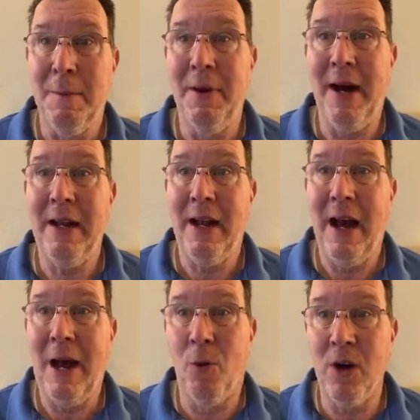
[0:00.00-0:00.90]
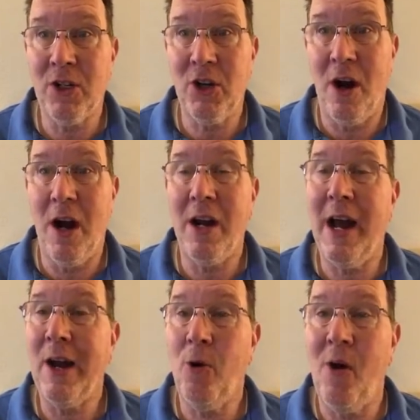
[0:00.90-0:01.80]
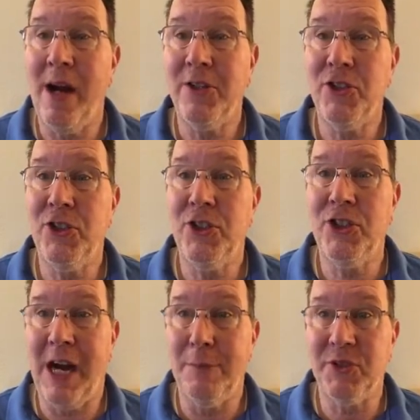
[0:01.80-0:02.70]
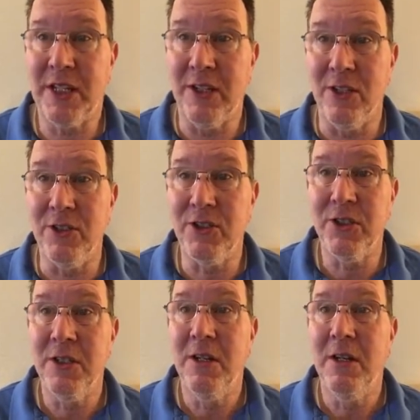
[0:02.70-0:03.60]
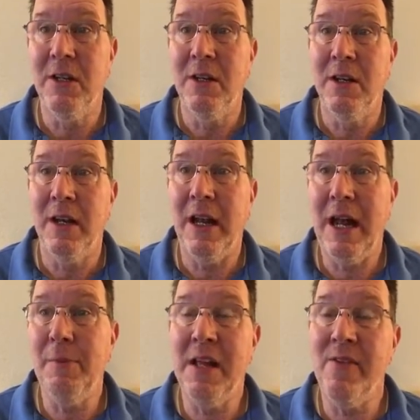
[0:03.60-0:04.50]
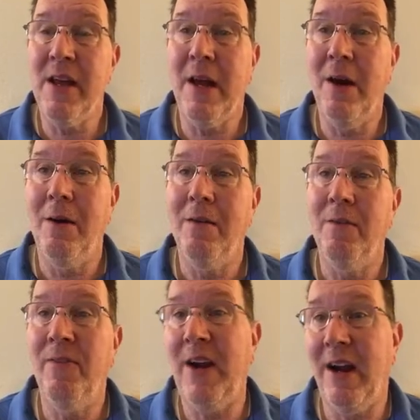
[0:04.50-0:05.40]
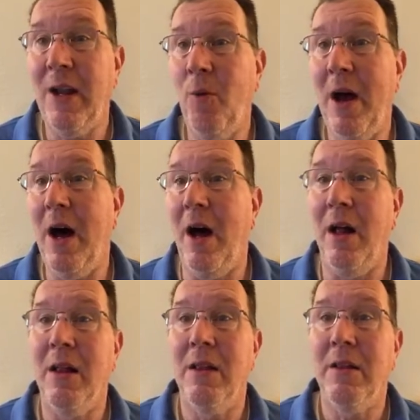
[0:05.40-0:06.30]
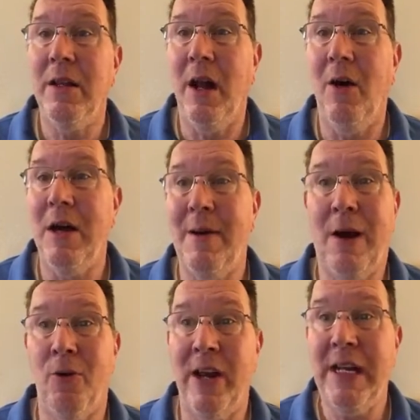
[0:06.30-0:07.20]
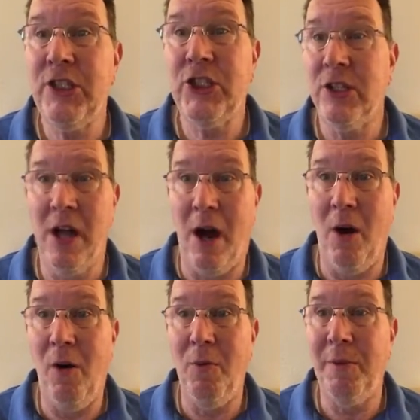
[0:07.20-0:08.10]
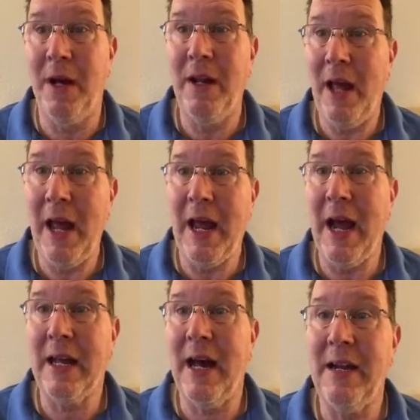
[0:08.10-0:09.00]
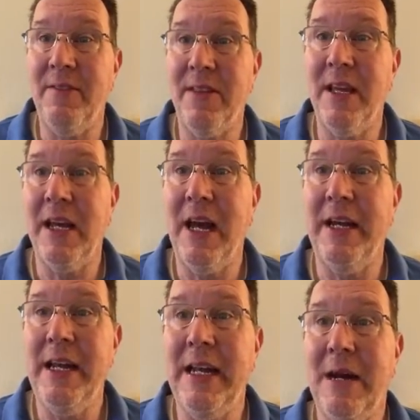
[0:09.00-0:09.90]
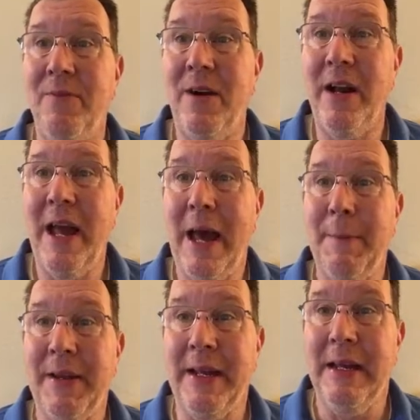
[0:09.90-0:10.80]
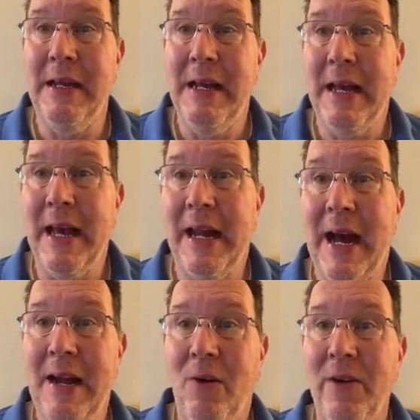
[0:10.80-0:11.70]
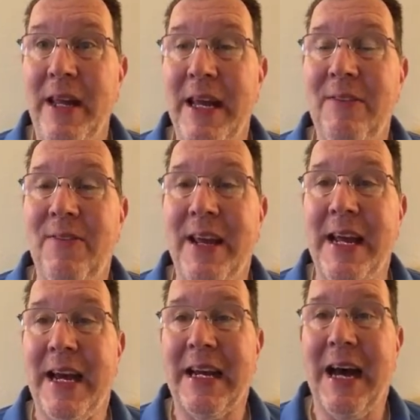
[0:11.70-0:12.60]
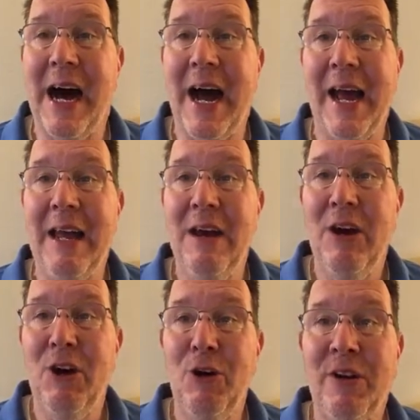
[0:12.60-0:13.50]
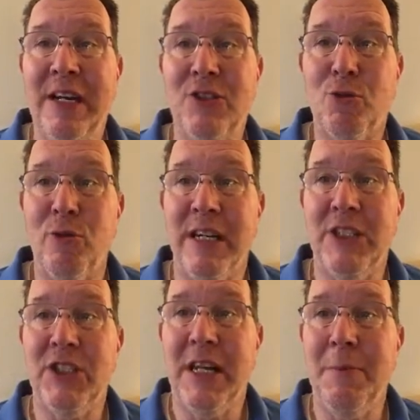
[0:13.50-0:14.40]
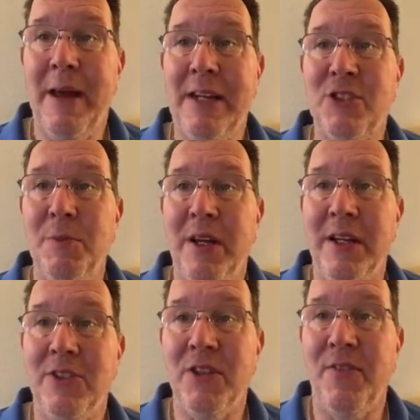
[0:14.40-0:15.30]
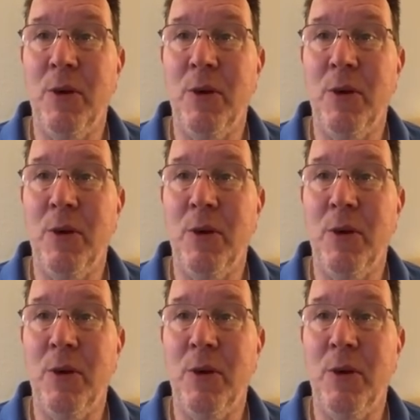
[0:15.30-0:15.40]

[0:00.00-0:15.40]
But I worked hard, I acquired job skills, and I'm living fairly well. Am I rich? No, but hey, I got everything I need. I'm very happy. And I don't envy a guy who gets rich and makes millions if